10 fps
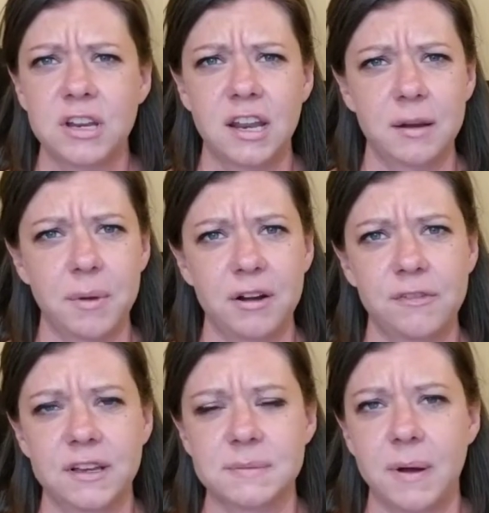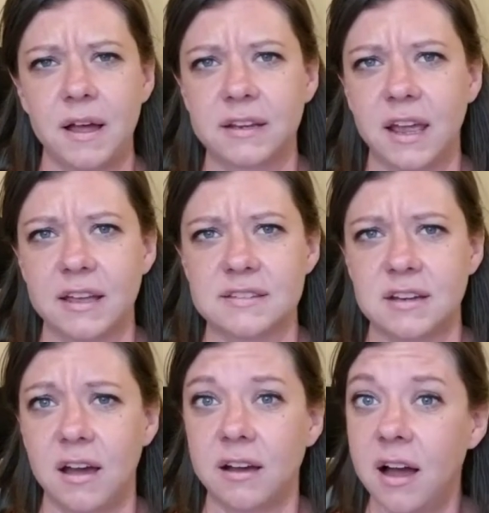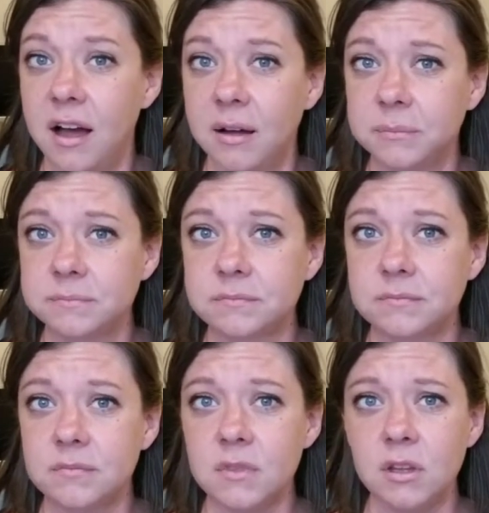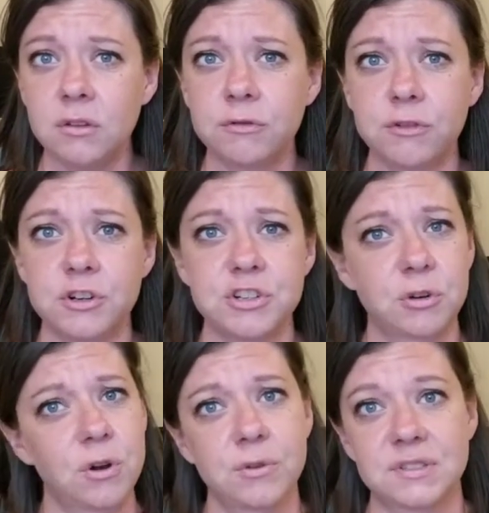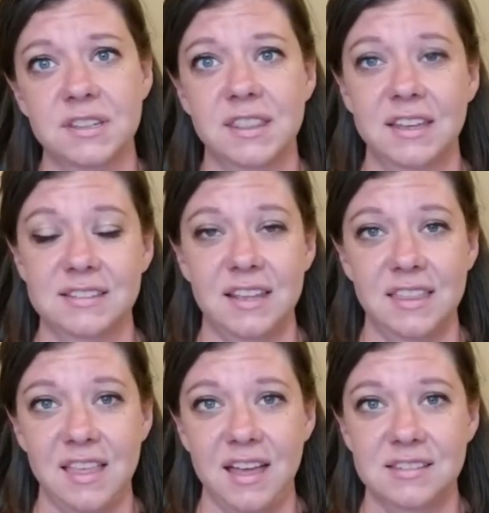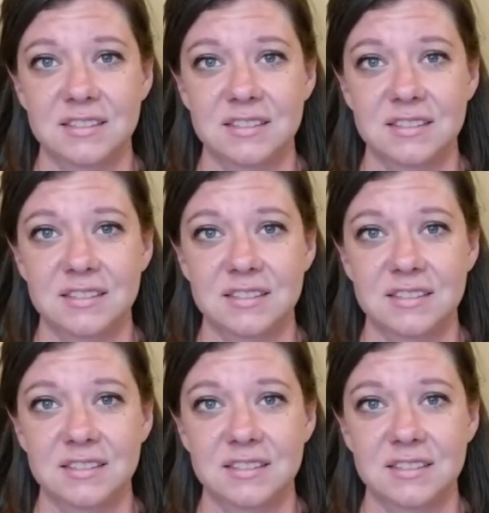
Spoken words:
knittingbutterfliespodcast.com for show notes and things like that.